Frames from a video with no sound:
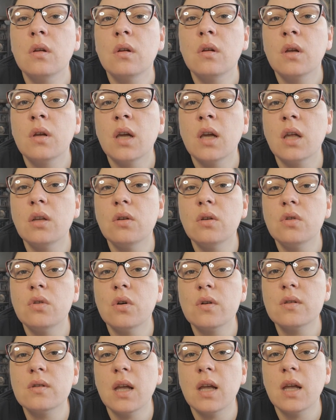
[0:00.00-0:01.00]
Can you show
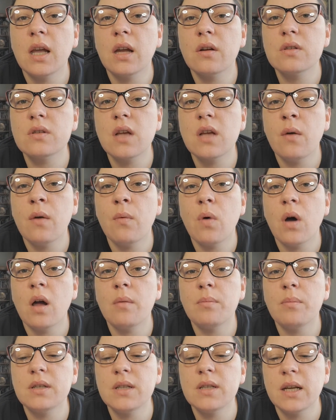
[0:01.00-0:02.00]
us the hangers? I
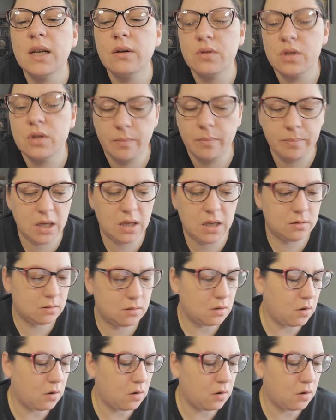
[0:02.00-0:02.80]
want potato chip beads.